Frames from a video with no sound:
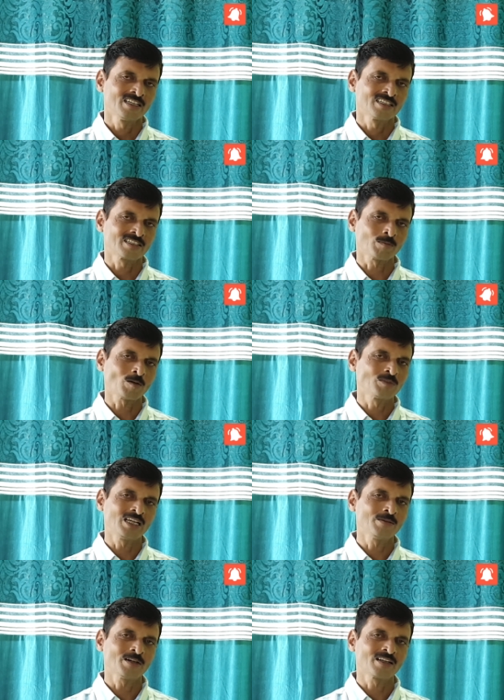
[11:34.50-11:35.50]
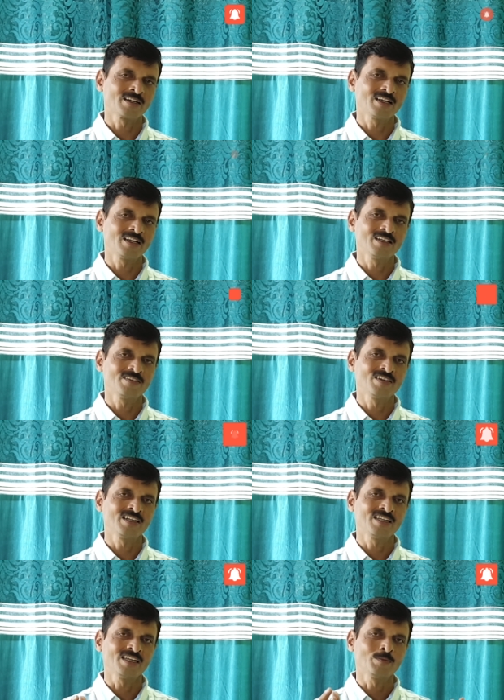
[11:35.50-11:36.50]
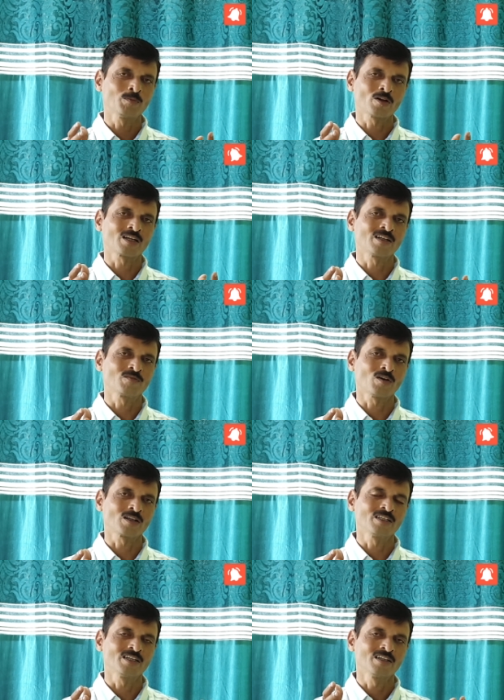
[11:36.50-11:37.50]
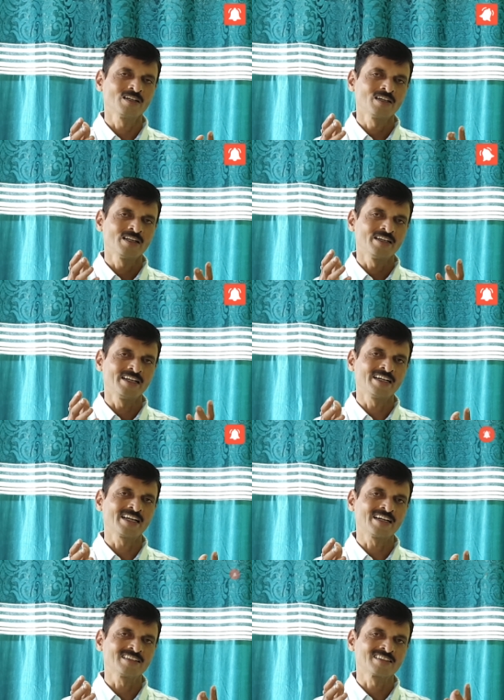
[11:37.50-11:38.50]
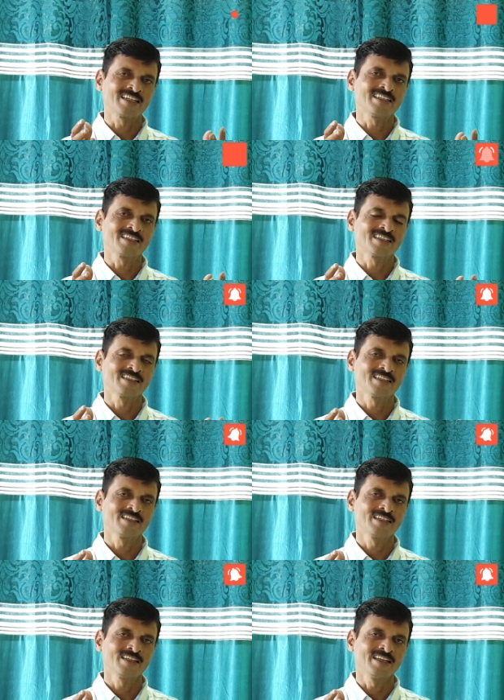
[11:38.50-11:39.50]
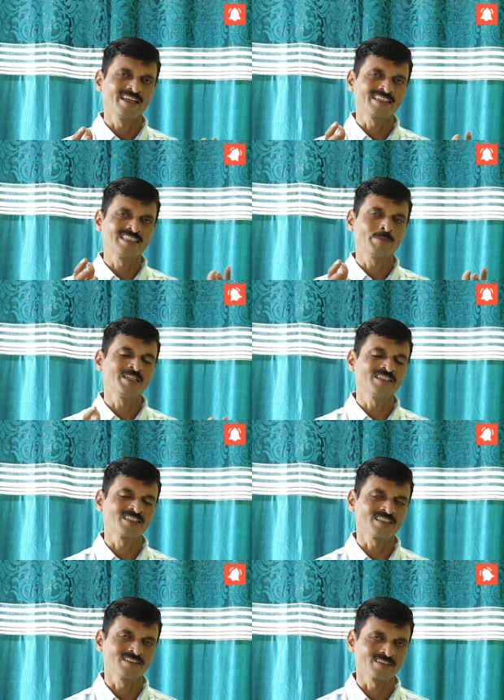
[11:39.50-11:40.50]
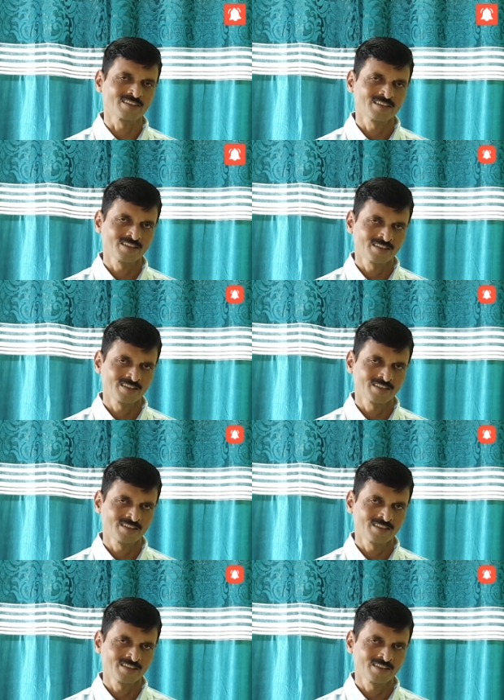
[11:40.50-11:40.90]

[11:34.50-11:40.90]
Some of them are really very important for the NET and SET examinations.